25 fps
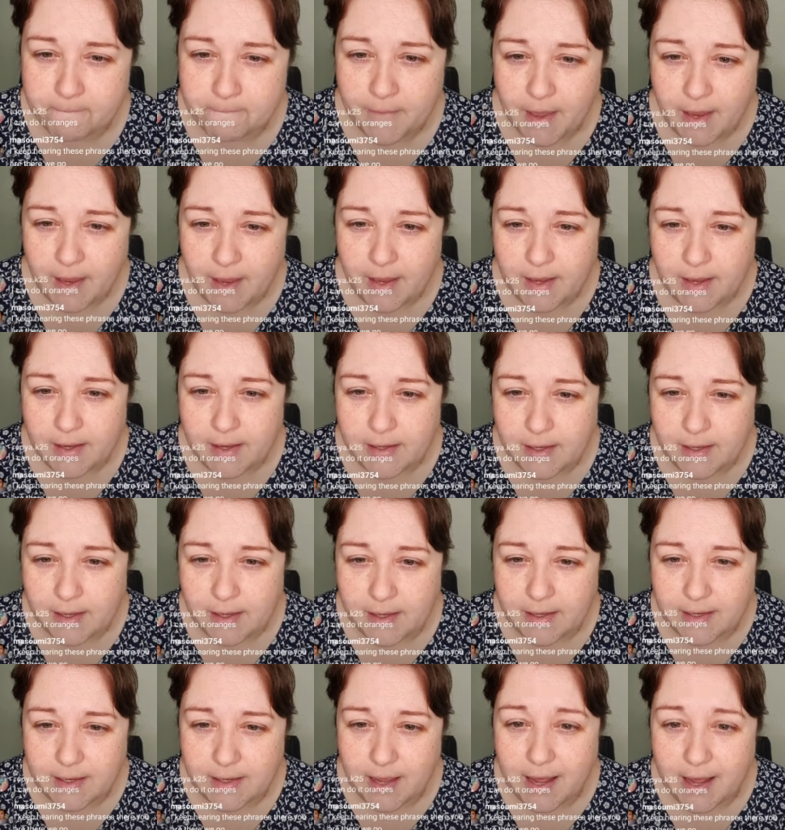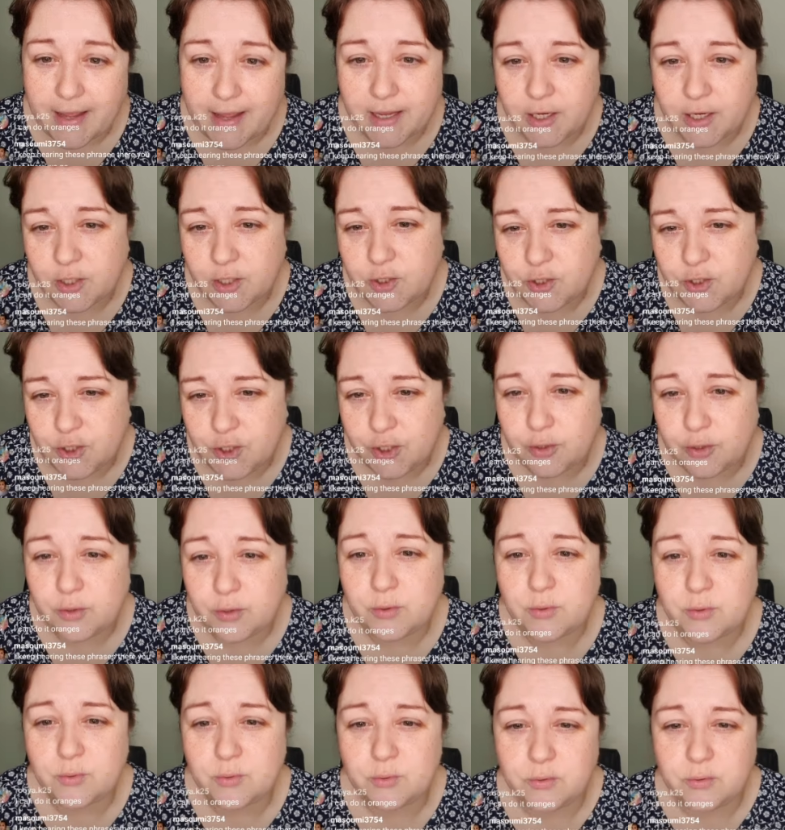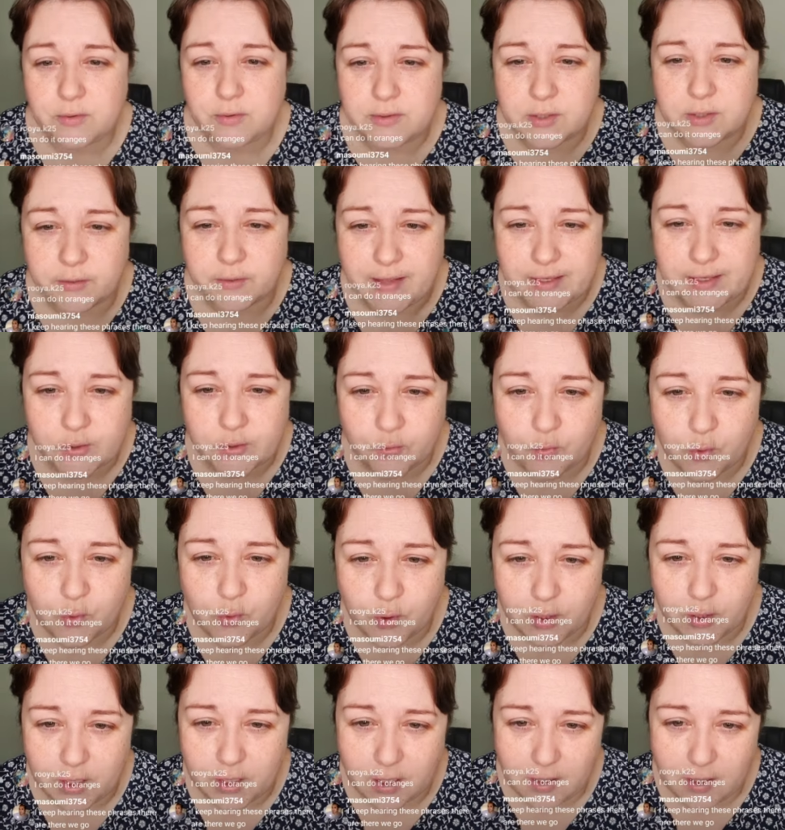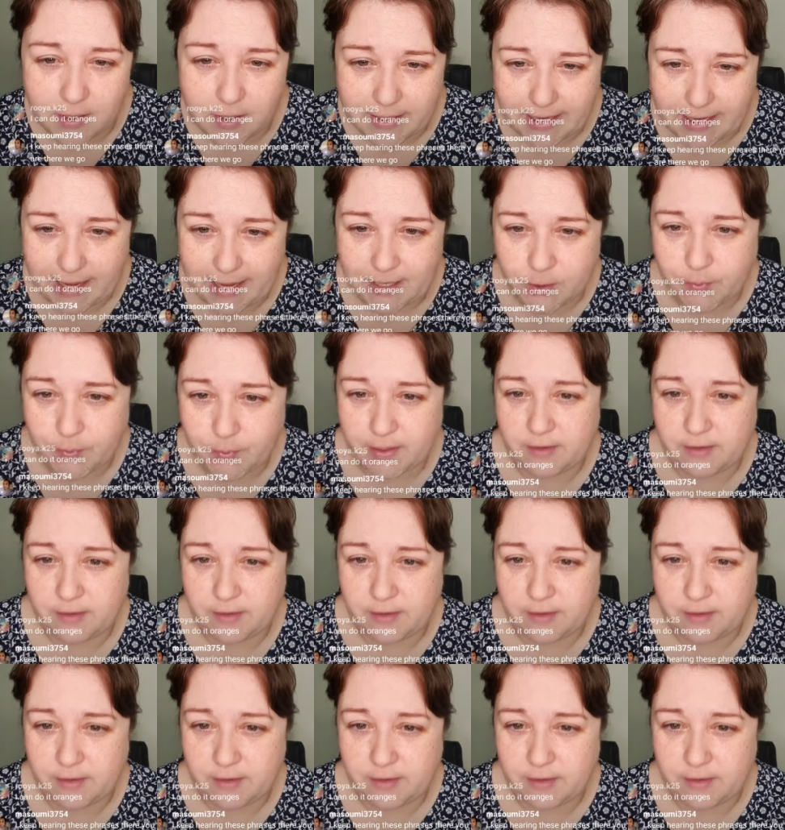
I could do, so that's Roya K25.